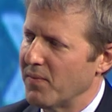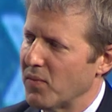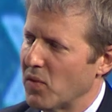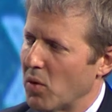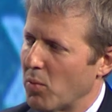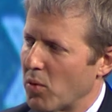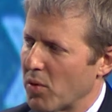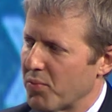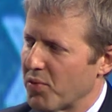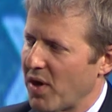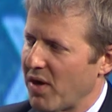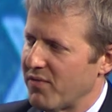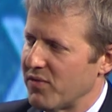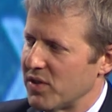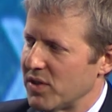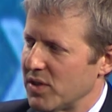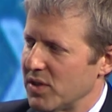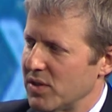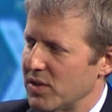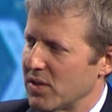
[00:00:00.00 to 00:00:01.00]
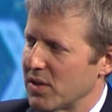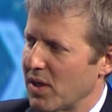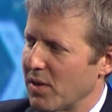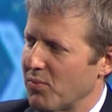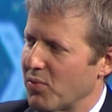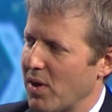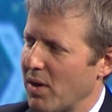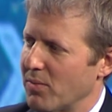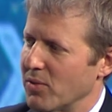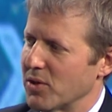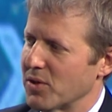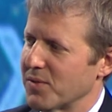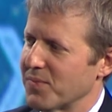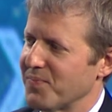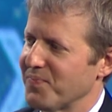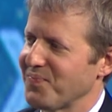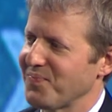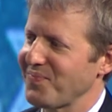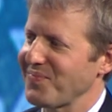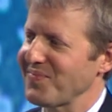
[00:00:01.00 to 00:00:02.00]
No more prophecies, I promise.
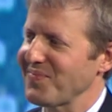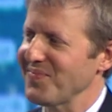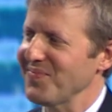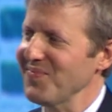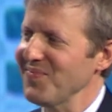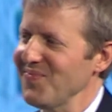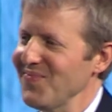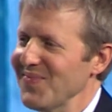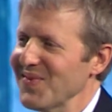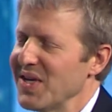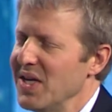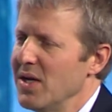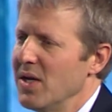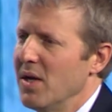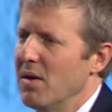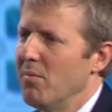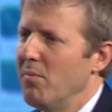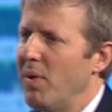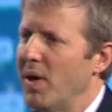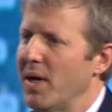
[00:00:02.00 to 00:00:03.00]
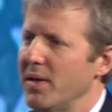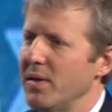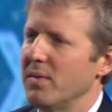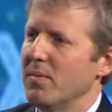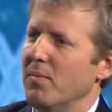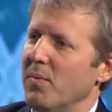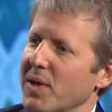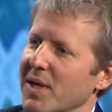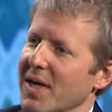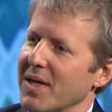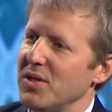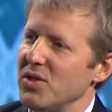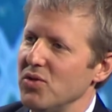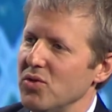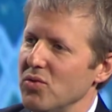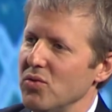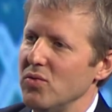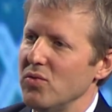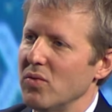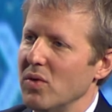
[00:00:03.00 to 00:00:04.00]
but I
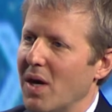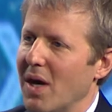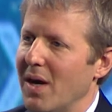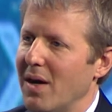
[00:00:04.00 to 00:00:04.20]
do,